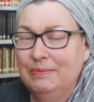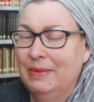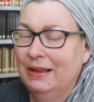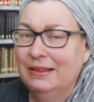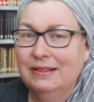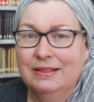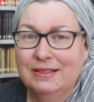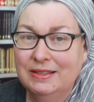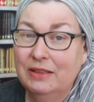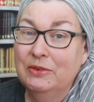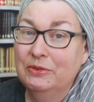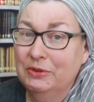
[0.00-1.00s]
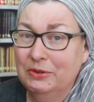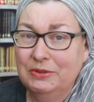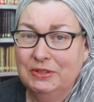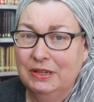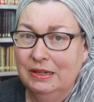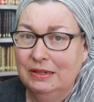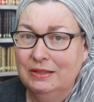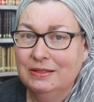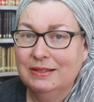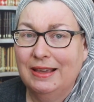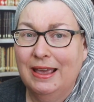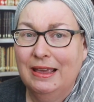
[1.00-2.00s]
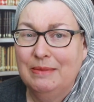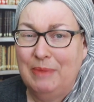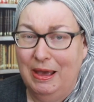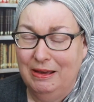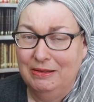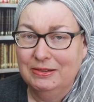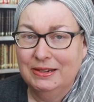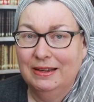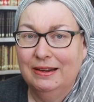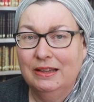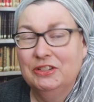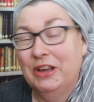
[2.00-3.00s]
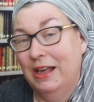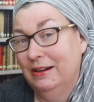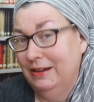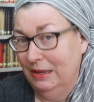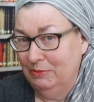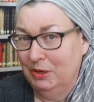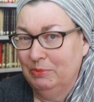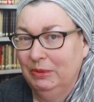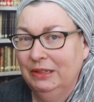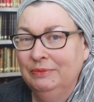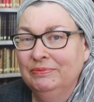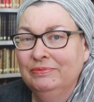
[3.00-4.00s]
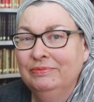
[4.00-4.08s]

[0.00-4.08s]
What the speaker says: my Southern girl skills came out and I chatted amiably.